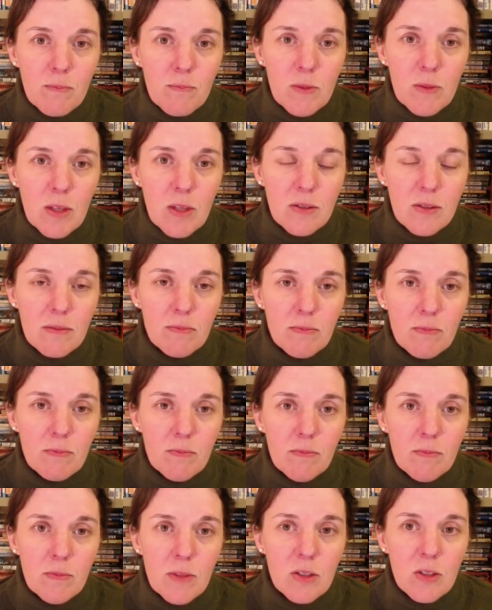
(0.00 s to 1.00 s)
this
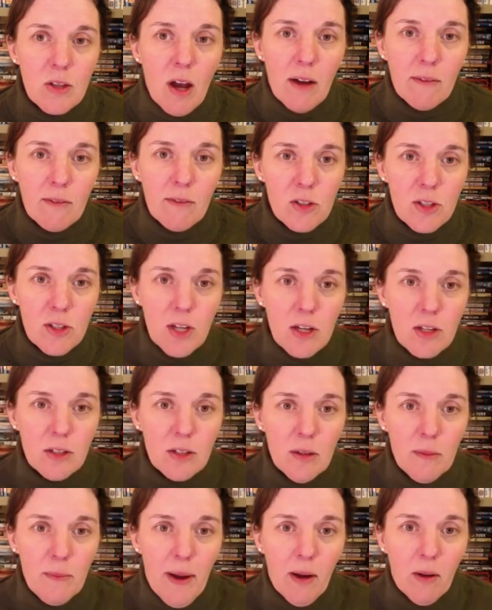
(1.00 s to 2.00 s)
conversation
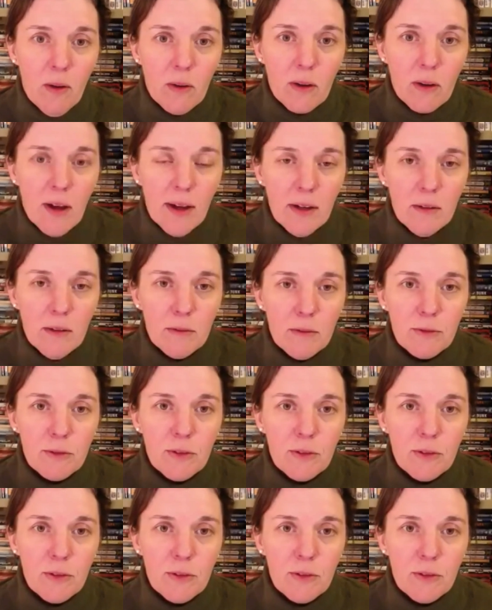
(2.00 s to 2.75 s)
about kind of